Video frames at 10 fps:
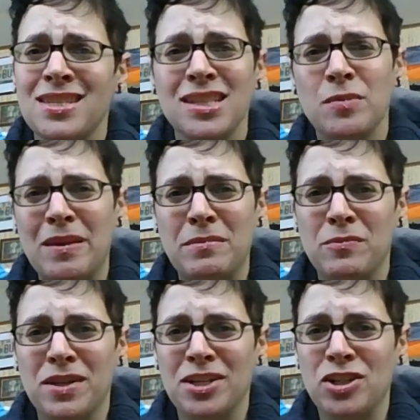it's a little
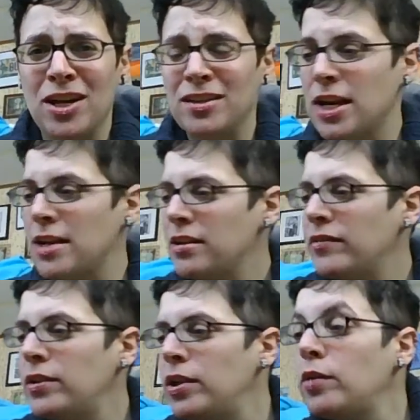baby reading challenge. I don't
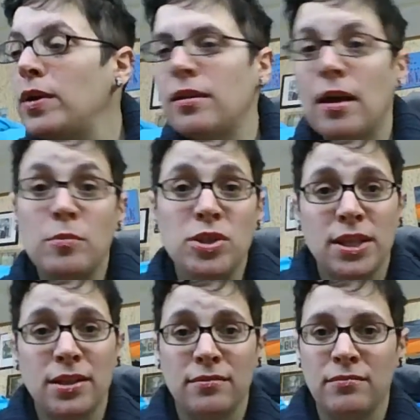even you know what I'm
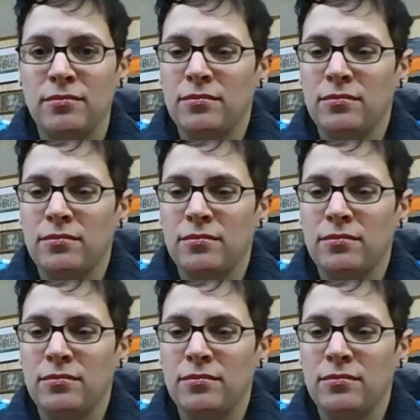just gonna